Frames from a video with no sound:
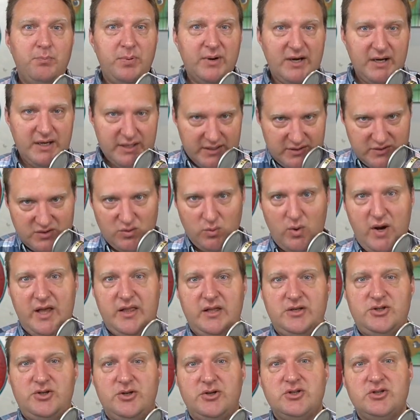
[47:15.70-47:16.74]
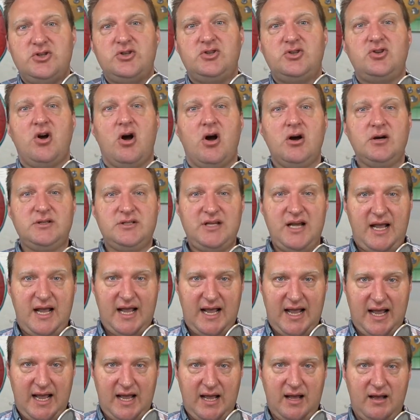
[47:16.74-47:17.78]
but it is the way that you can start to
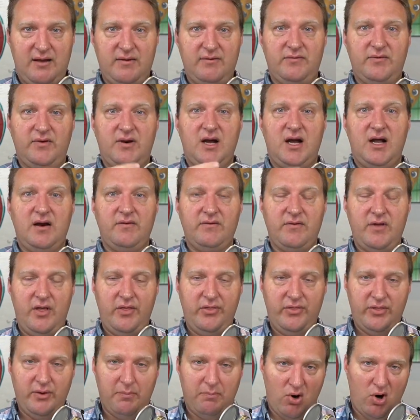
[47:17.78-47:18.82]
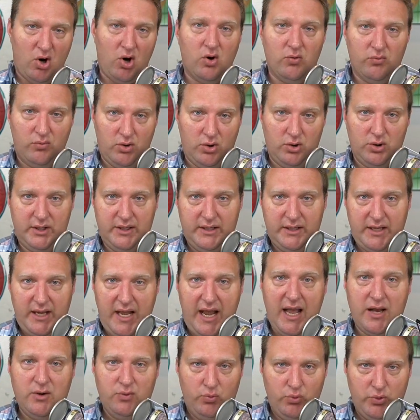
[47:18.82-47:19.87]
have kind of the ball rolling
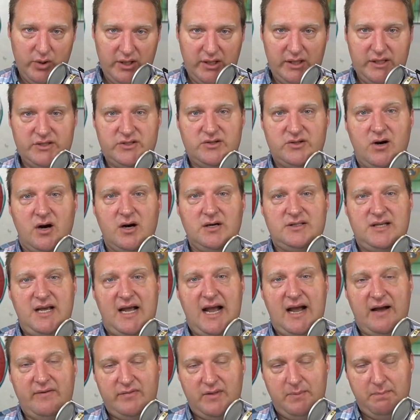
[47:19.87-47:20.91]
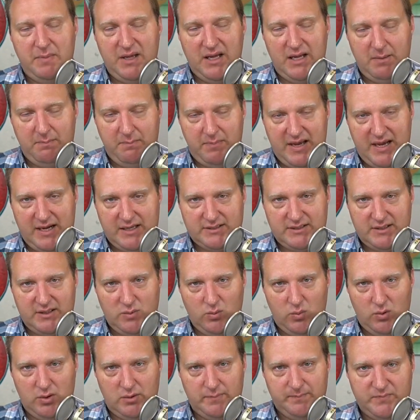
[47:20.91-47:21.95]
and really start to have the big impacts
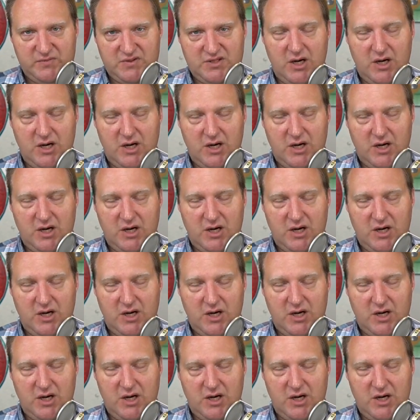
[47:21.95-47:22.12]
in the world.